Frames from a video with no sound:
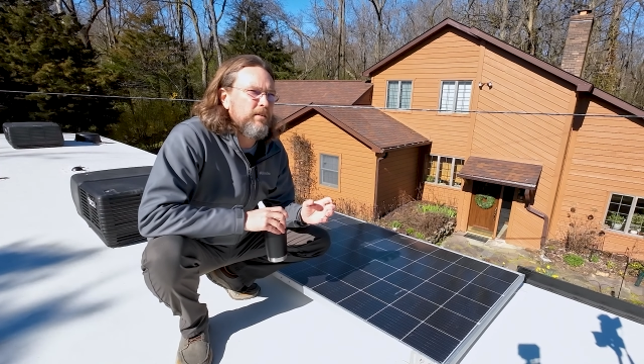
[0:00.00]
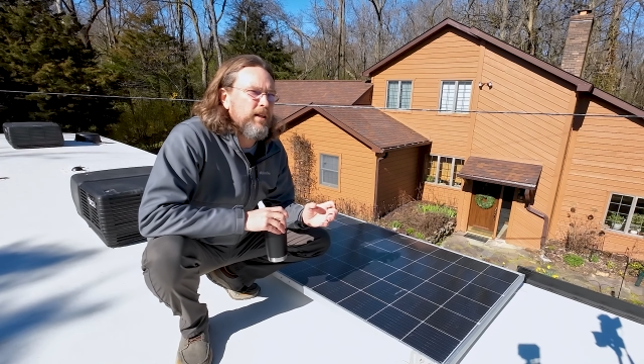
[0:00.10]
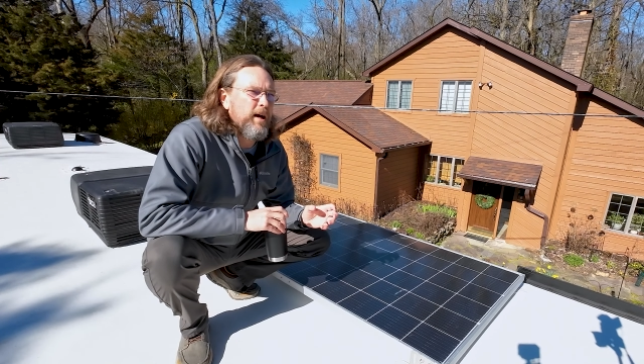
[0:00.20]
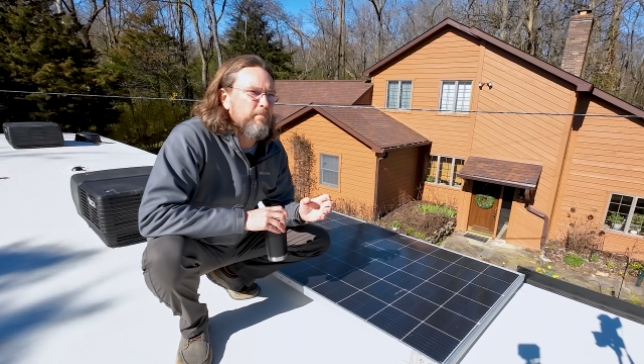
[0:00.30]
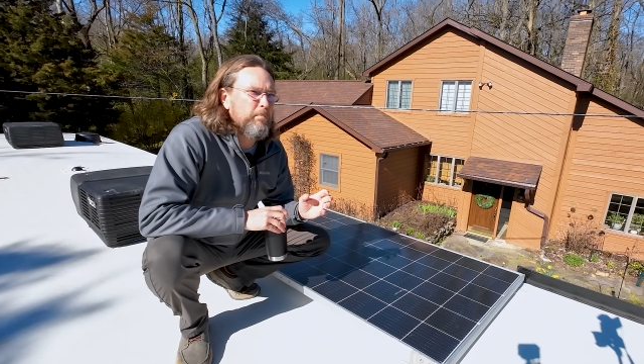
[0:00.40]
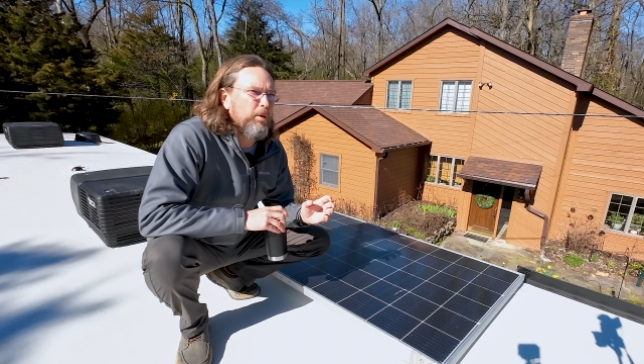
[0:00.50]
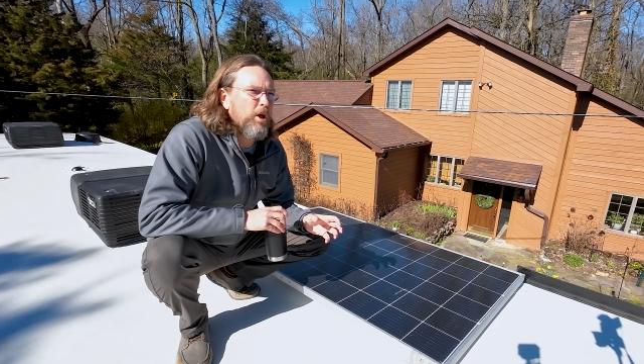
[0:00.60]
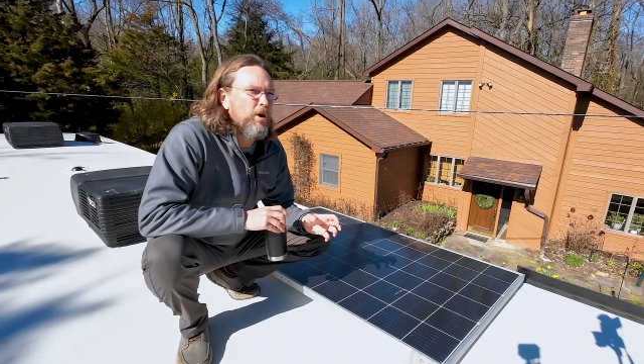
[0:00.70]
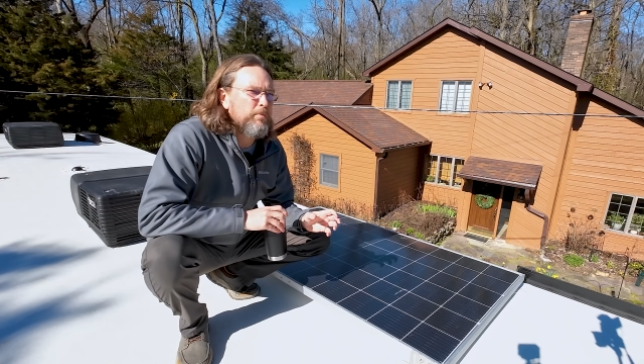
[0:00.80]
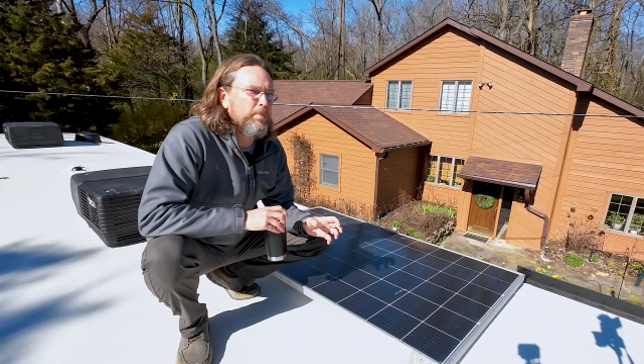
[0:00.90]
that
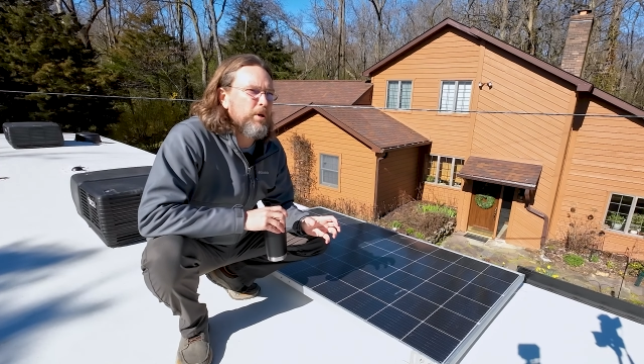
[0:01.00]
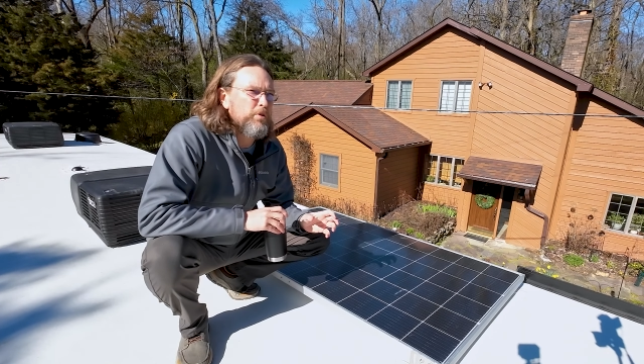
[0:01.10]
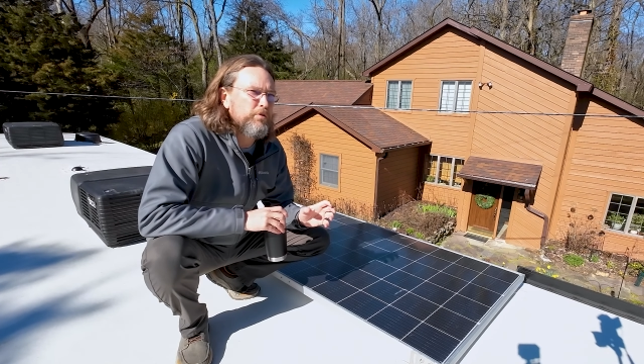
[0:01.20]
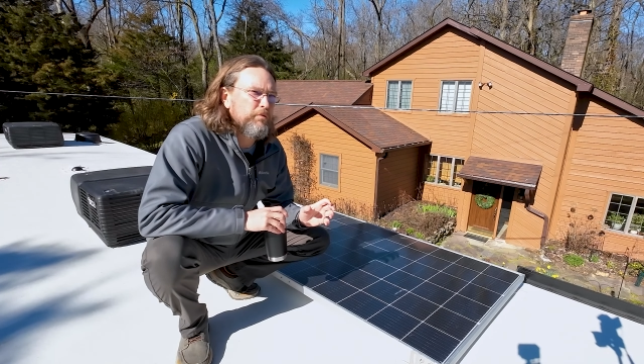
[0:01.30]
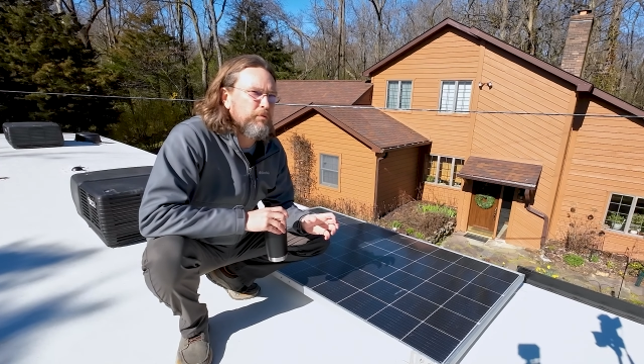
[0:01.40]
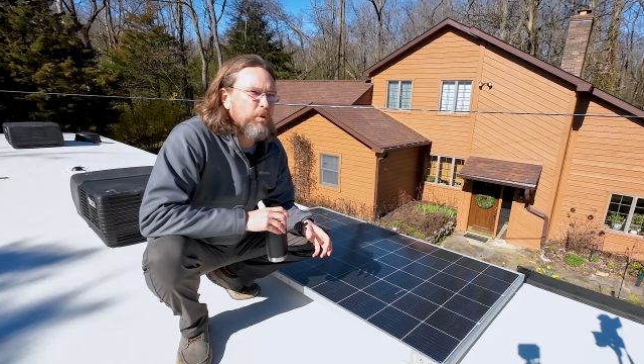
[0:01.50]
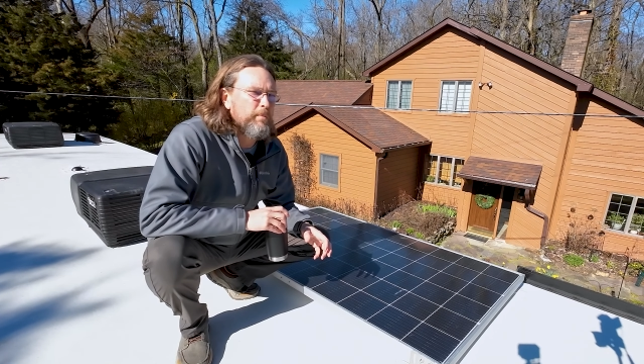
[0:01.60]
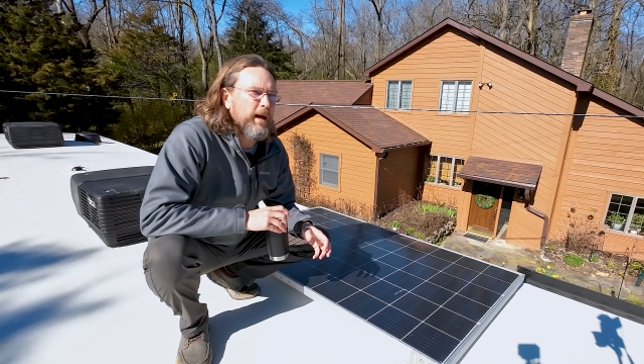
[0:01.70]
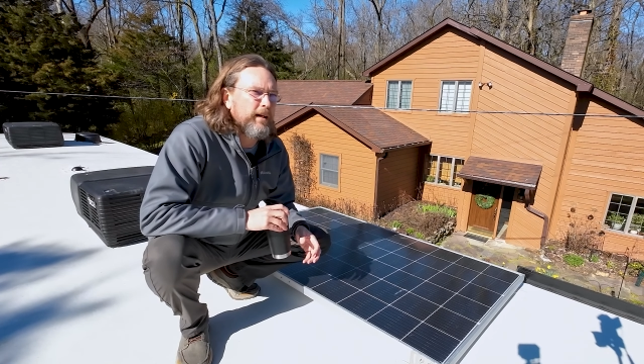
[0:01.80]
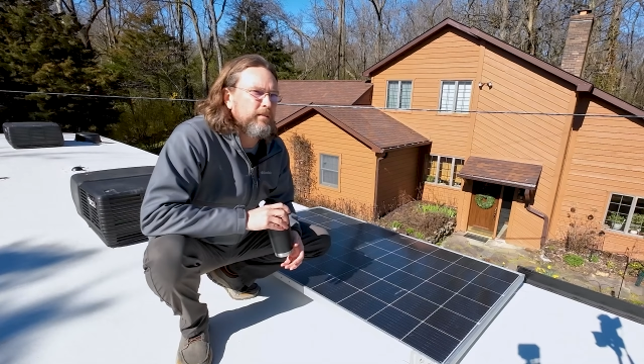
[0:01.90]
blog post format.